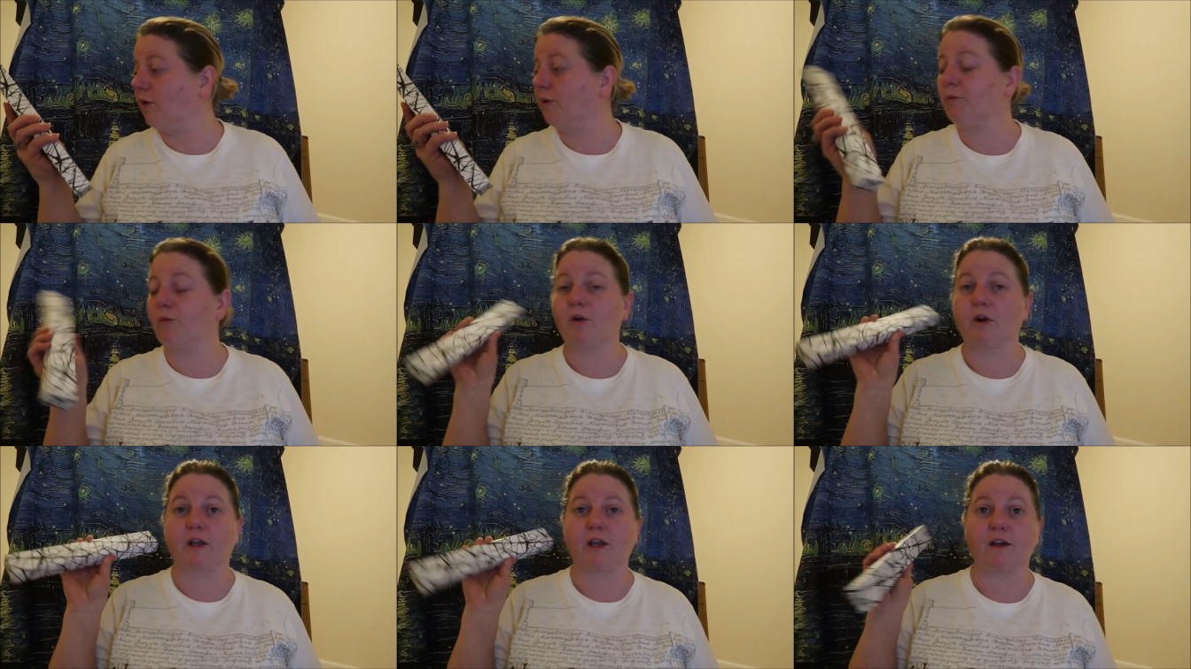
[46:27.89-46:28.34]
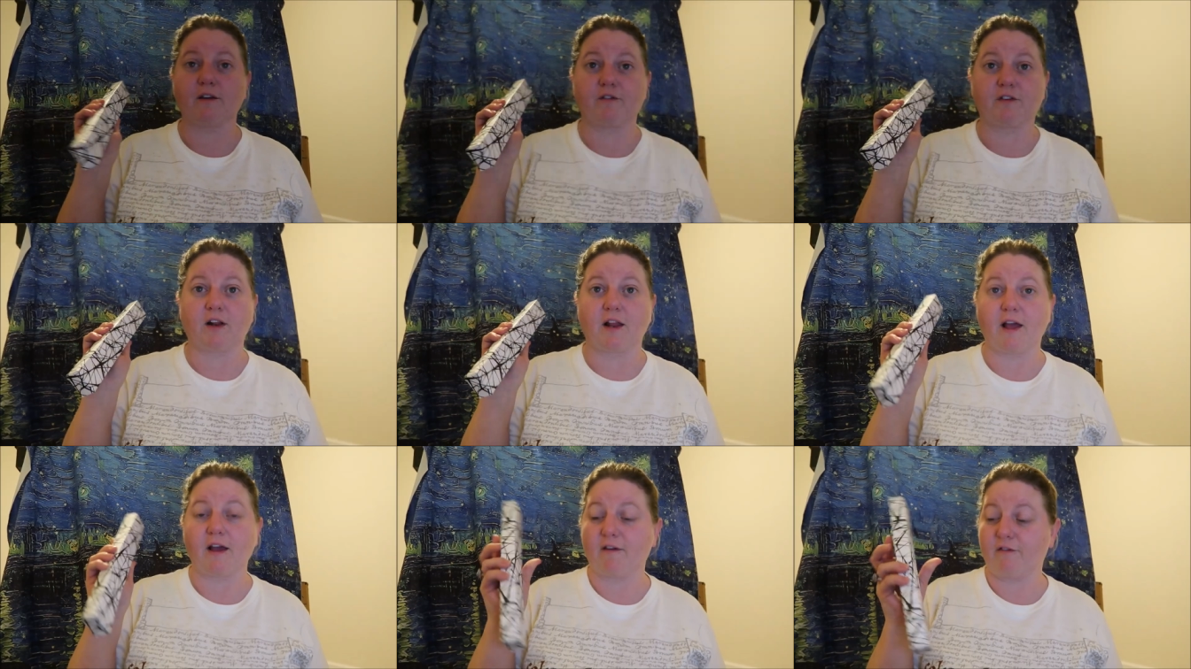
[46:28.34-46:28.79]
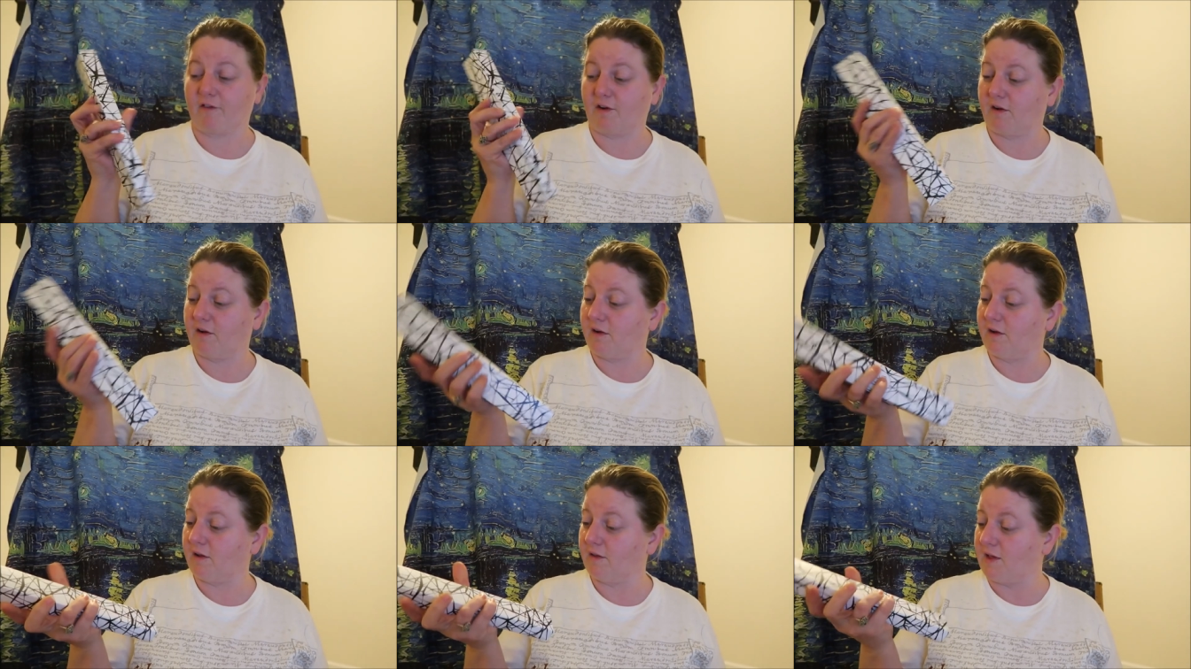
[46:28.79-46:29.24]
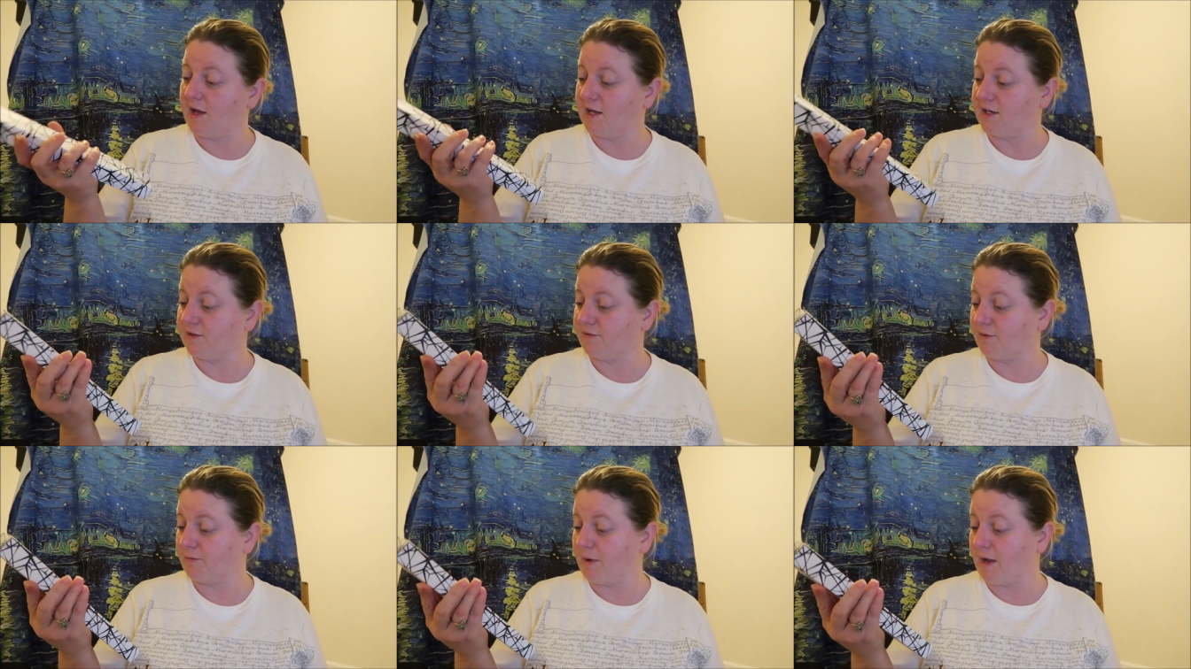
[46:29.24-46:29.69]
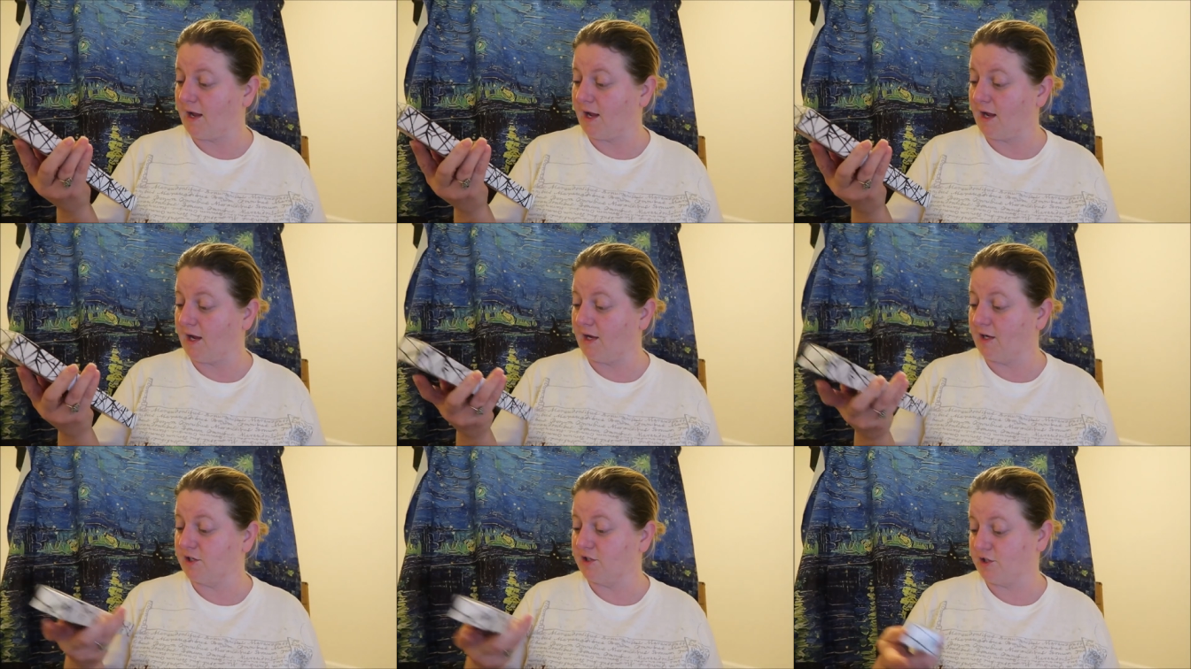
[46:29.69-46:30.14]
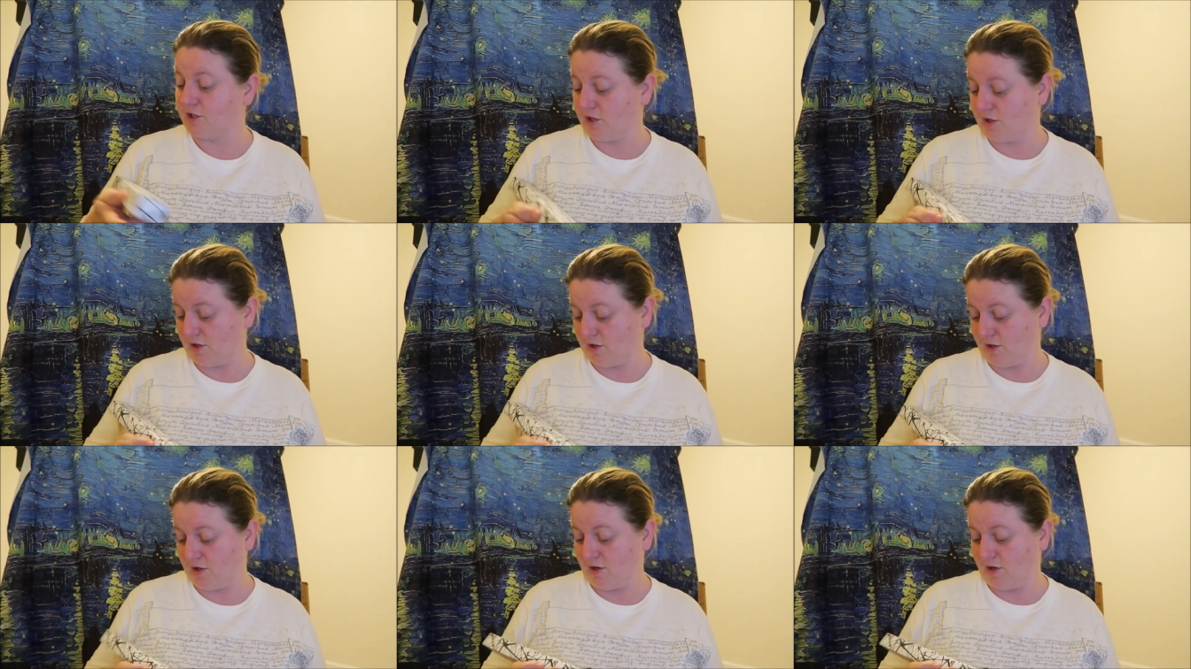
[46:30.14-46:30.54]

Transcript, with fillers: one more gift left and that's for page